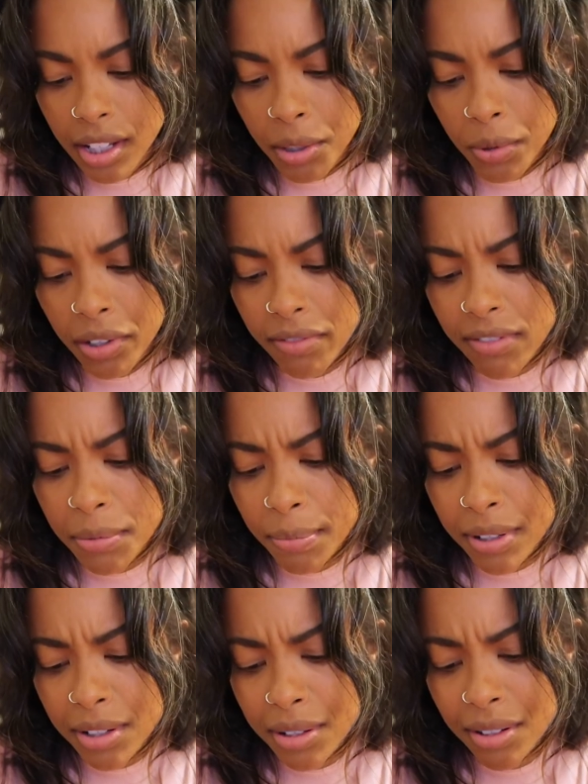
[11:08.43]
I don't want to
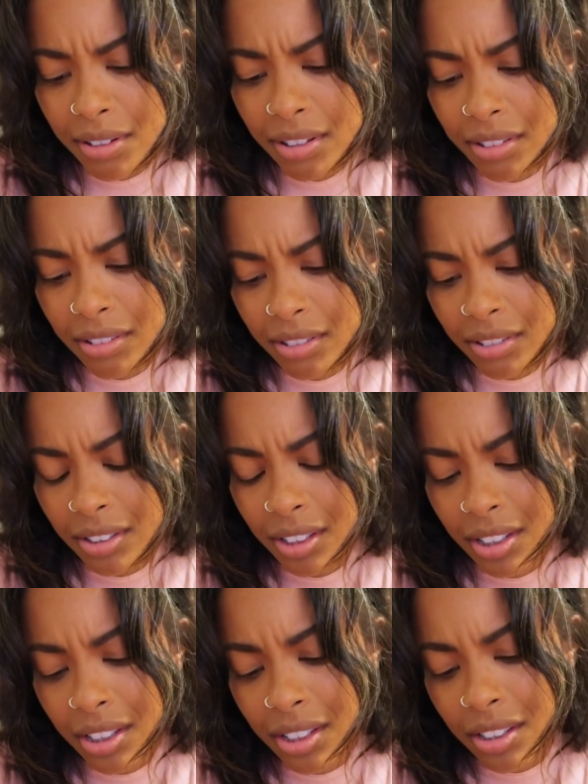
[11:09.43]
rip it.
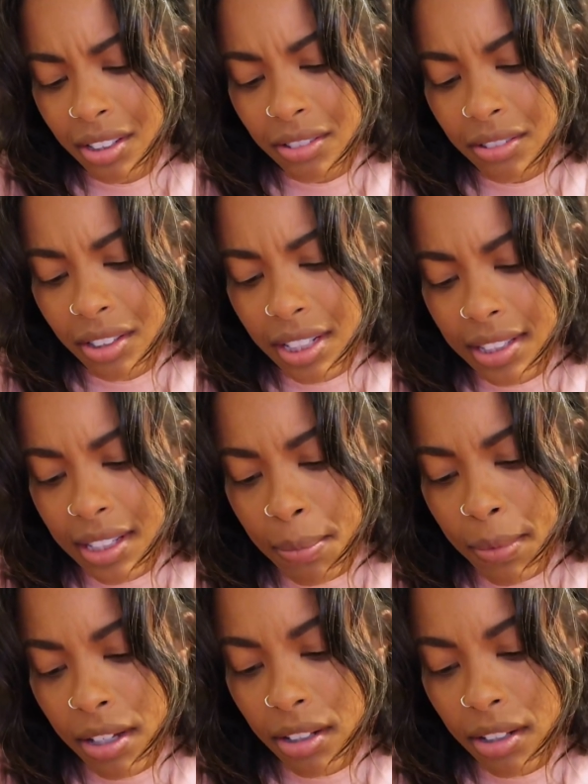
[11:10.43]
God damn